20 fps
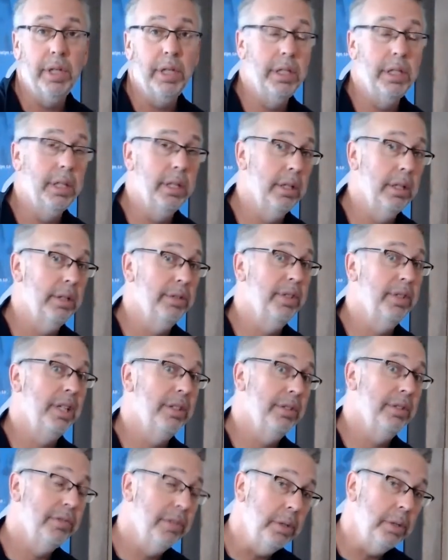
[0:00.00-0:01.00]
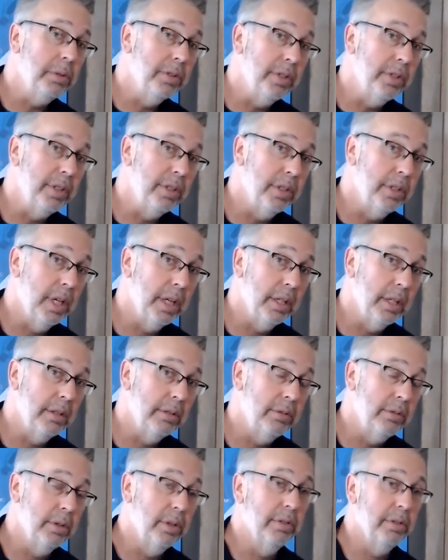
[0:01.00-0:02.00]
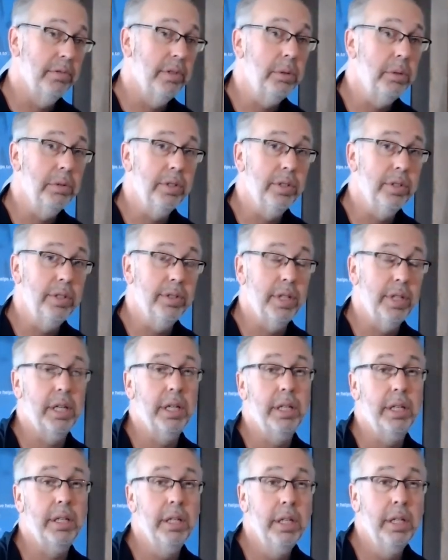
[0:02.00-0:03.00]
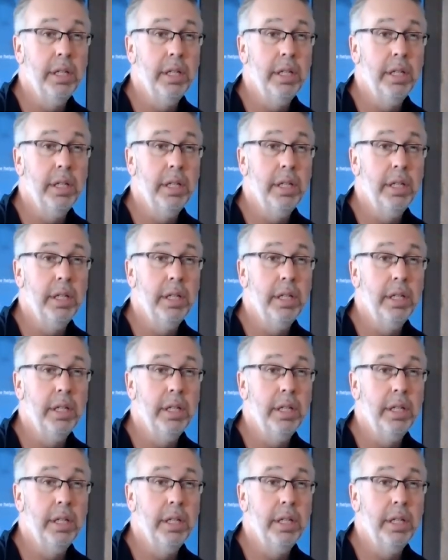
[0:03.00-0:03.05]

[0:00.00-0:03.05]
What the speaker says: and then it also has a frequency setting. So the frequency setting